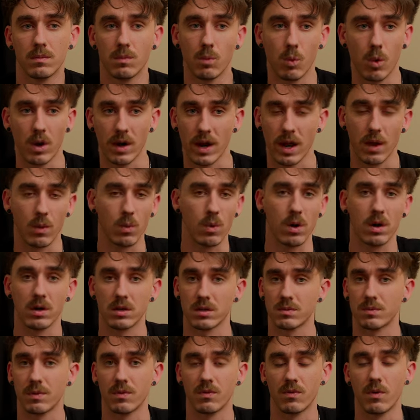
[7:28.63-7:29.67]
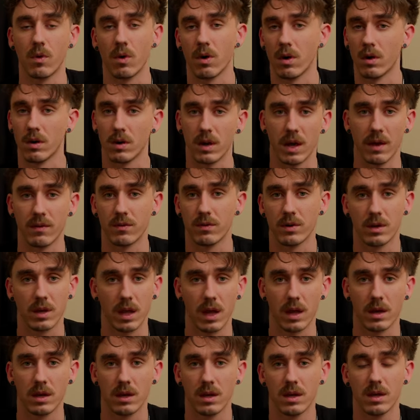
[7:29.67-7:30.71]
what I was before ever
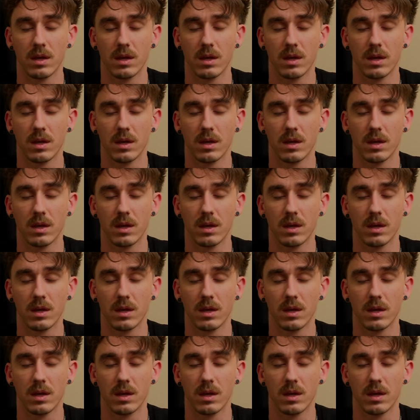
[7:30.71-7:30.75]
again,